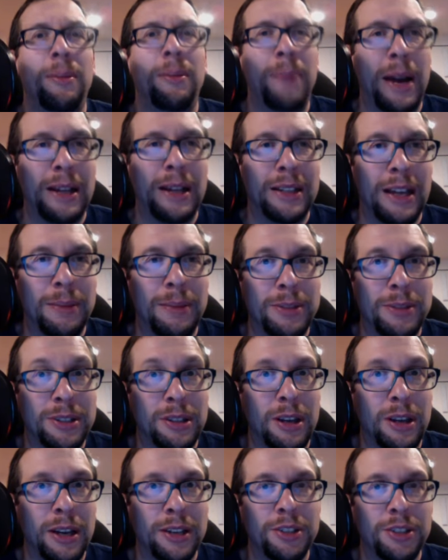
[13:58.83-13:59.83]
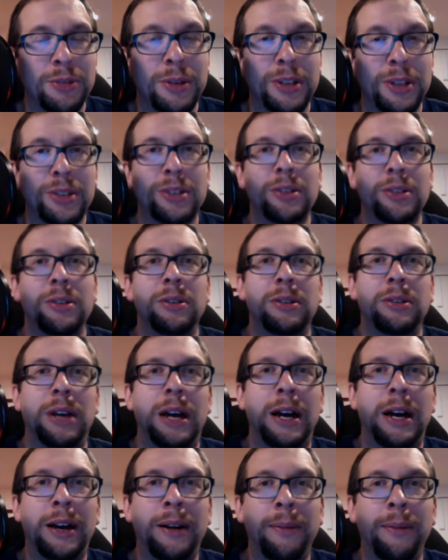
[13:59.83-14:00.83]
MATLAB is lying to us,
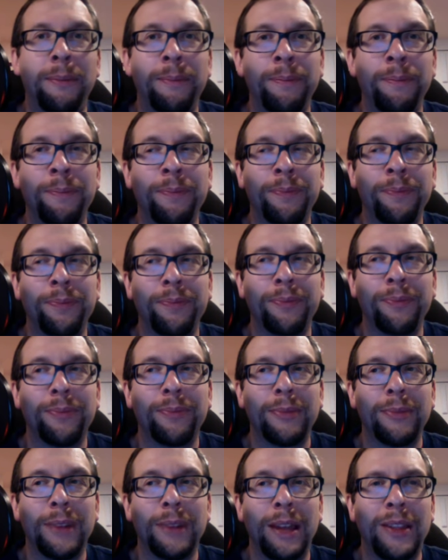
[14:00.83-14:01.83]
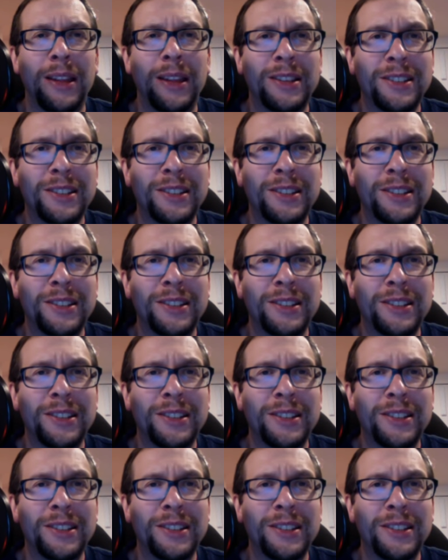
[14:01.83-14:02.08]
um, and that's